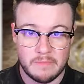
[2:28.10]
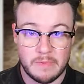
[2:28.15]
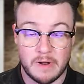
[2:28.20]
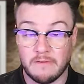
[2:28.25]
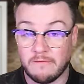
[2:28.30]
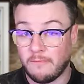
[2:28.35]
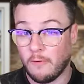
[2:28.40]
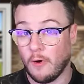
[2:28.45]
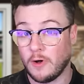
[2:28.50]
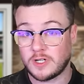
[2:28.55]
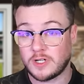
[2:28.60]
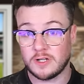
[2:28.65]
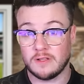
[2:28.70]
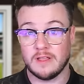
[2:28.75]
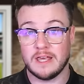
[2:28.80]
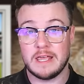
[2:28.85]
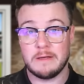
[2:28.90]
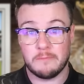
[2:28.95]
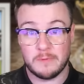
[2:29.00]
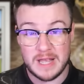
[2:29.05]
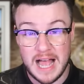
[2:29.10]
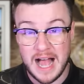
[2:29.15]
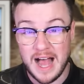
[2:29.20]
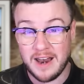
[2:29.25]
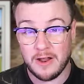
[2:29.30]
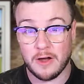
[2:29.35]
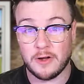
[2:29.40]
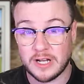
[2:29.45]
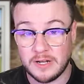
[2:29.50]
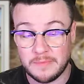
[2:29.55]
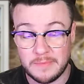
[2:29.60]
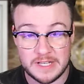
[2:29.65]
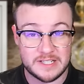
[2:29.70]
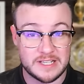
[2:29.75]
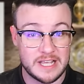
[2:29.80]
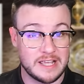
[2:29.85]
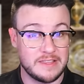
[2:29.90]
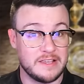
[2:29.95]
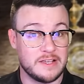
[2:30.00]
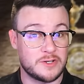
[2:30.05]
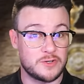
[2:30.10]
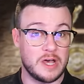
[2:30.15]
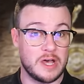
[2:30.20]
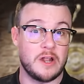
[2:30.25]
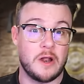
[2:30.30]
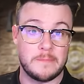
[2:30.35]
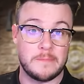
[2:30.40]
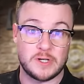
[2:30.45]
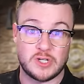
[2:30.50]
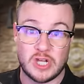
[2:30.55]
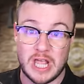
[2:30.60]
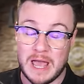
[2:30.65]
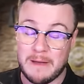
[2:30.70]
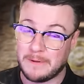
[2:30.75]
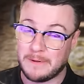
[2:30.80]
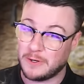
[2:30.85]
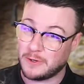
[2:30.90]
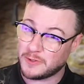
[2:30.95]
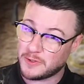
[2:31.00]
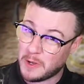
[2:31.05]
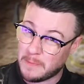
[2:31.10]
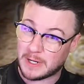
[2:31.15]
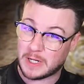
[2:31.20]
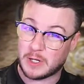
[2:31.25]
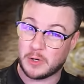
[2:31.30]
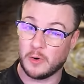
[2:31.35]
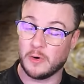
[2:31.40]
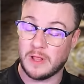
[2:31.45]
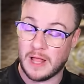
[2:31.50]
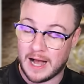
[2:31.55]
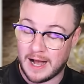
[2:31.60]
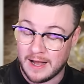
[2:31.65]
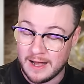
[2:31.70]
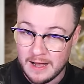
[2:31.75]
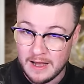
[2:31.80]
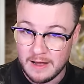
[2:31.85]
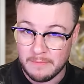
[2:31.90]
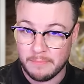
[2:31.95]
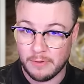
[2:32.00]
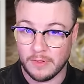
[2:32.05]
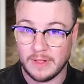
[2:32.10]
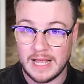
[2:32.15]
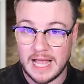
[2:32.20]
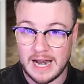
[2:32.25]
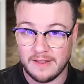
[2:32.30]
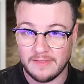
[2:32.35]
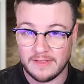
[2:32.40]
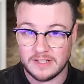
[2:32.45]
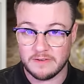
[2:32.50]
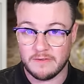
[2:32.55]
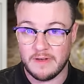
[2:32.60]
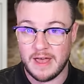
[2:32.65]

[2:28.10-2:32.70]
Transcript: But unfortunately, we are not going to be seeing the Australian Open champion, also Pegula, pulling out of this